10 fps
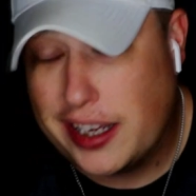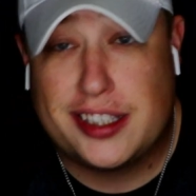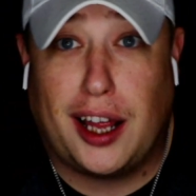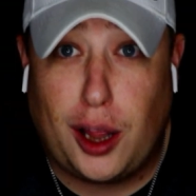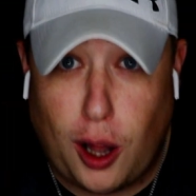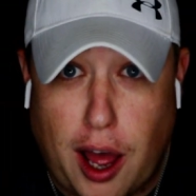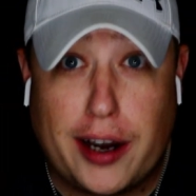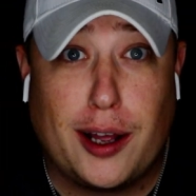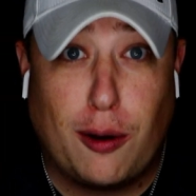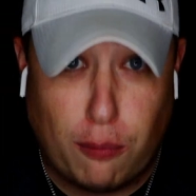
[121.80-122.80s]
that's a
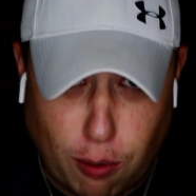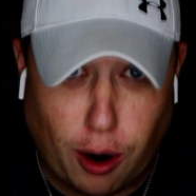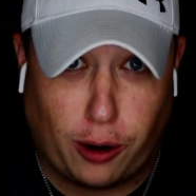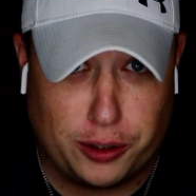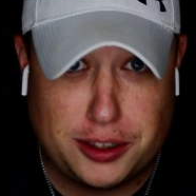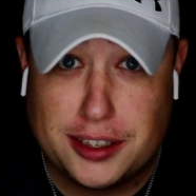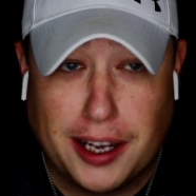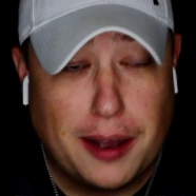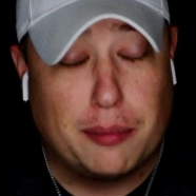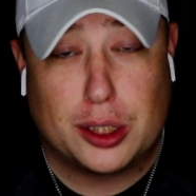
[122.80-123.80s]
lot of words,
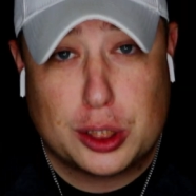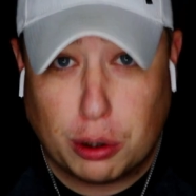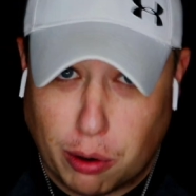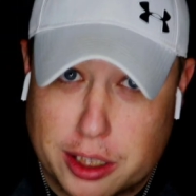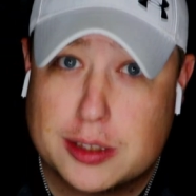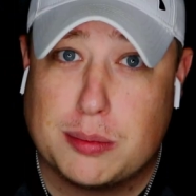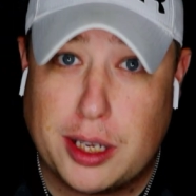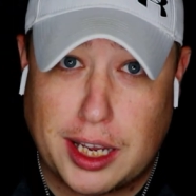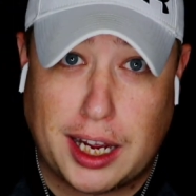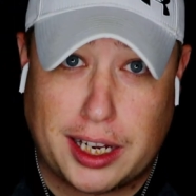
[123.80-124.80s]
but trust
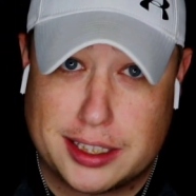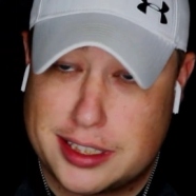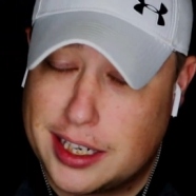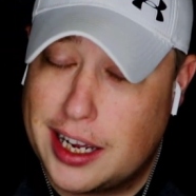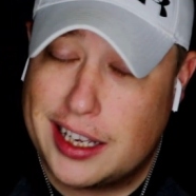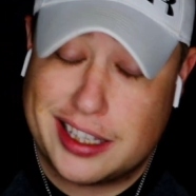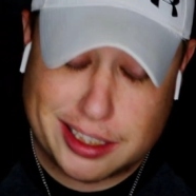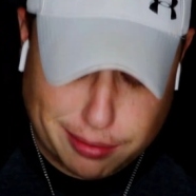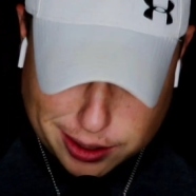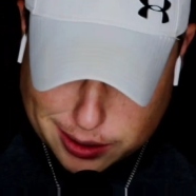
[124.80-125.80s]
me, guys,
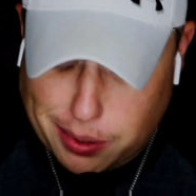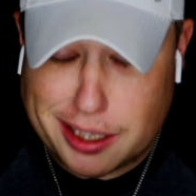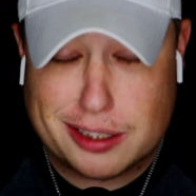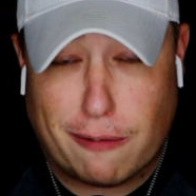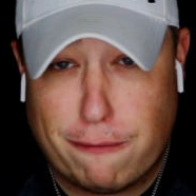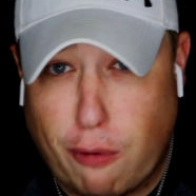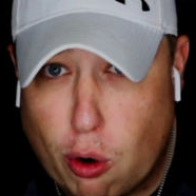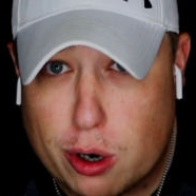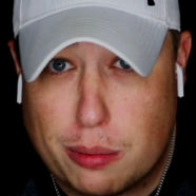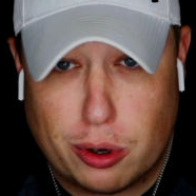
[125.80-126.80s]
this recipe is
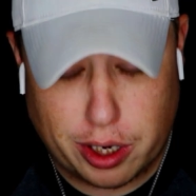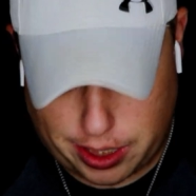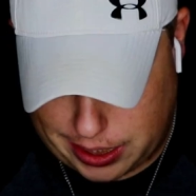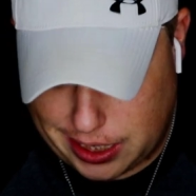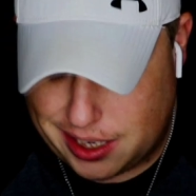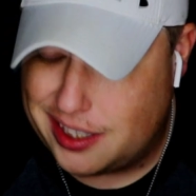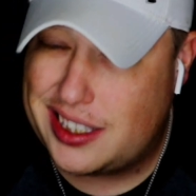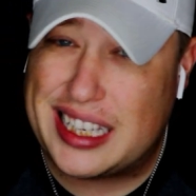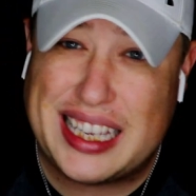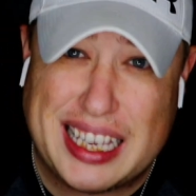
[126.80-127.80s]
affordable, it
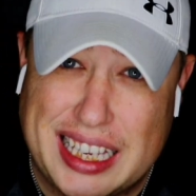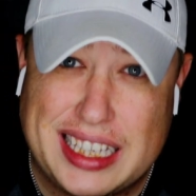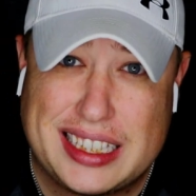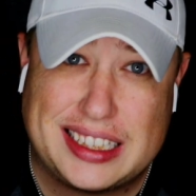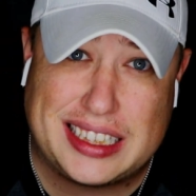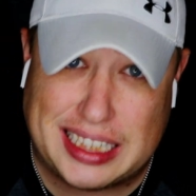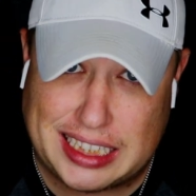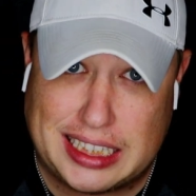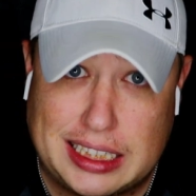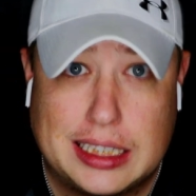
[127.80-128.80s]
is
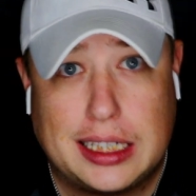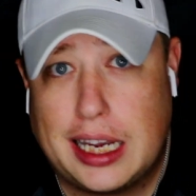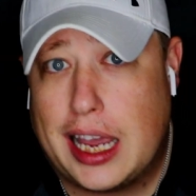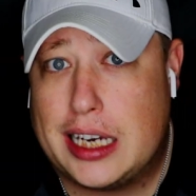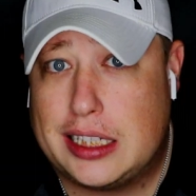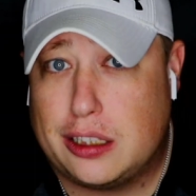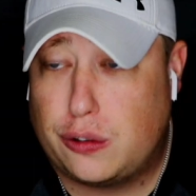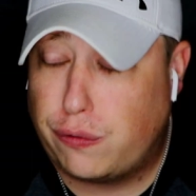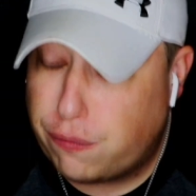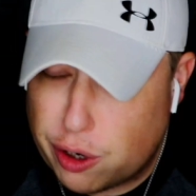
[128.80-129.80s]
easy, and it is
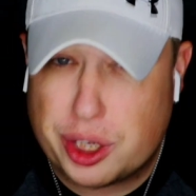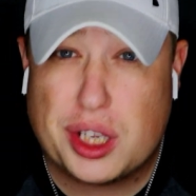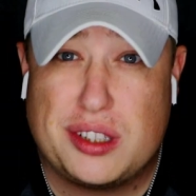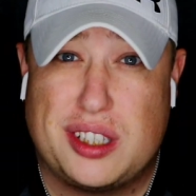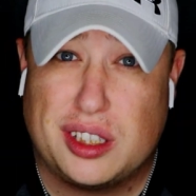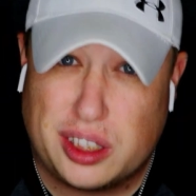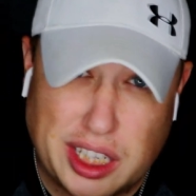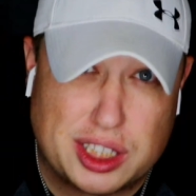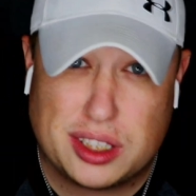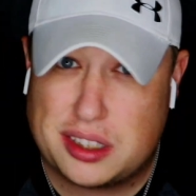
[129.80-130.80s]
freaking
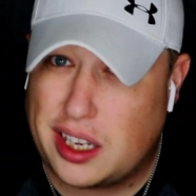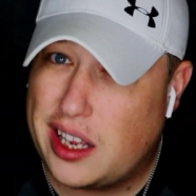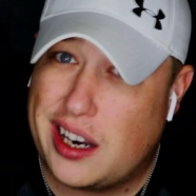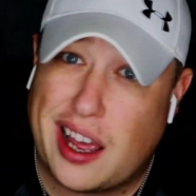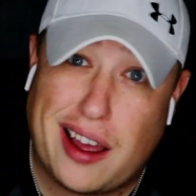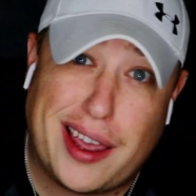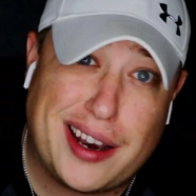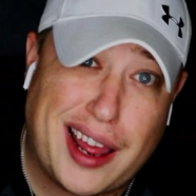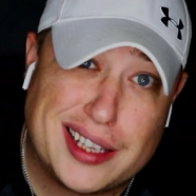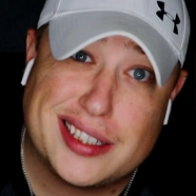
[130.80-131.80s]
delicious. And
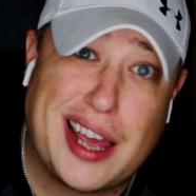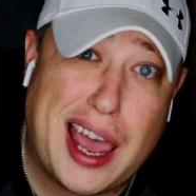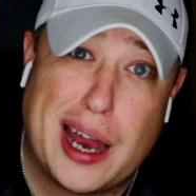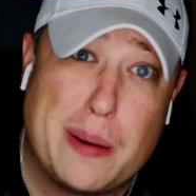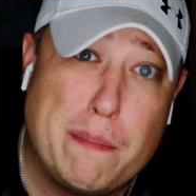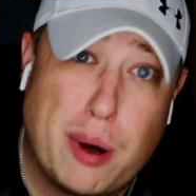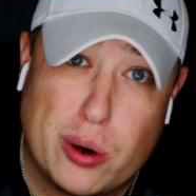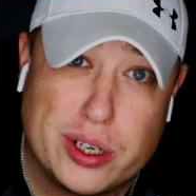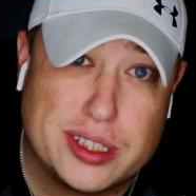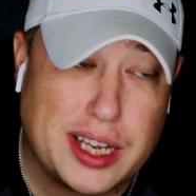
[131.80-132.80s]
as an added
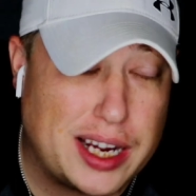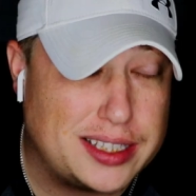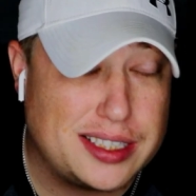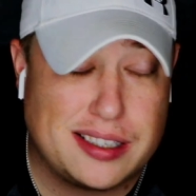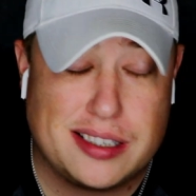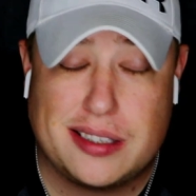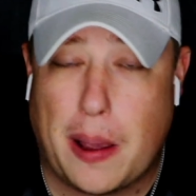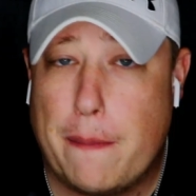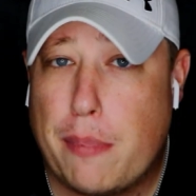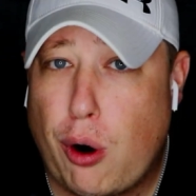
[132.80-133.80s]
bonus, guys, this is
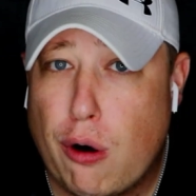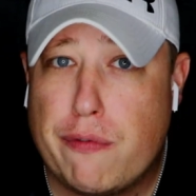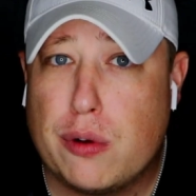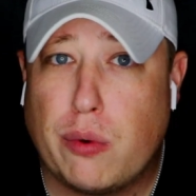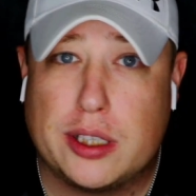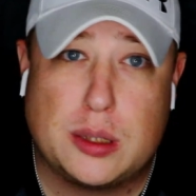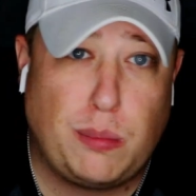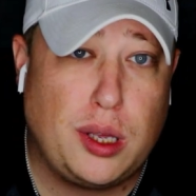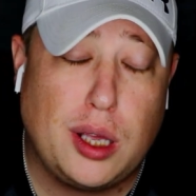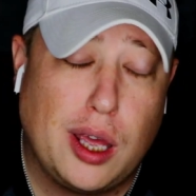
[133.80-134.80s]
a perfect
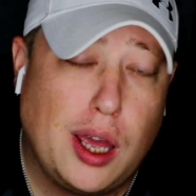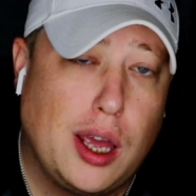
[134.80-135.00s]
recipe